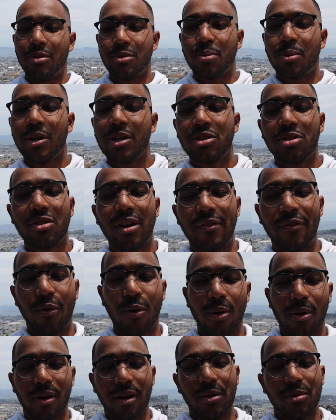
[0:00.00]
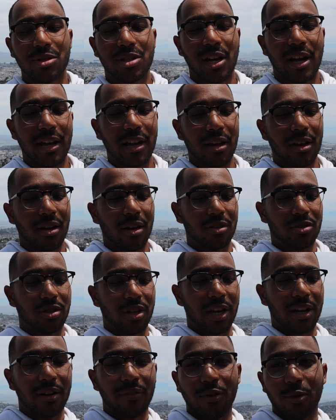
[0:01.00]
it was pretty straightforward. It was like an
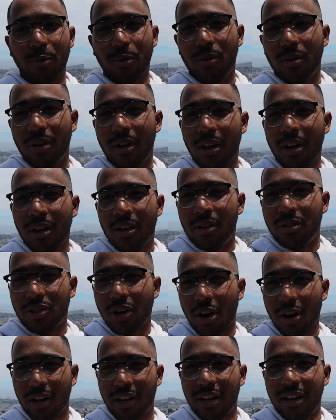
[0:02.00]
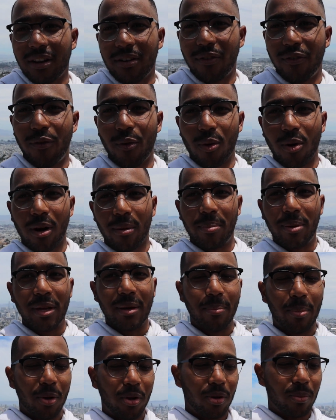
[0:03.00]
interview targeted for
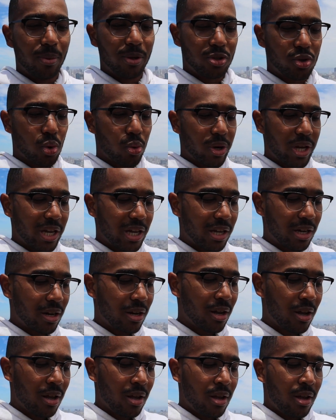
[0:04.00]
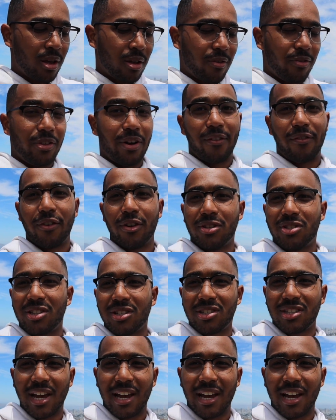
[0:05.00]
people between their first and